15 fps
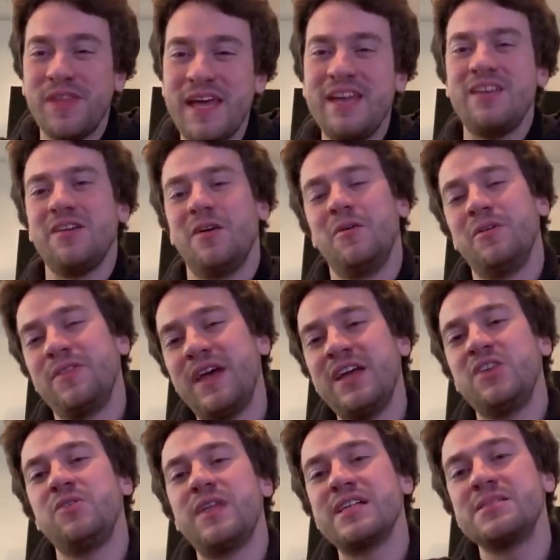Thank you.
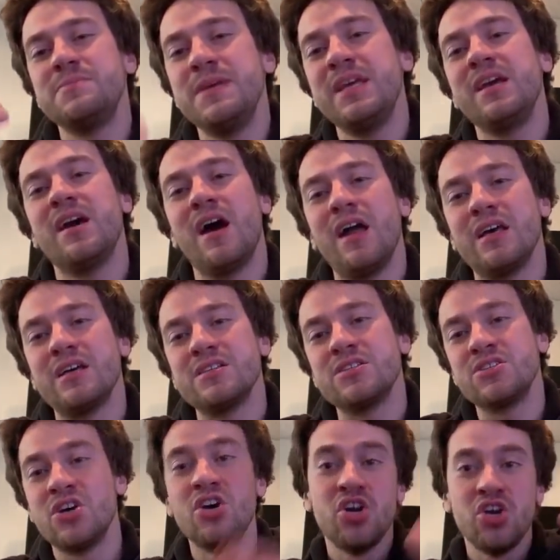Thank you. That's being honest.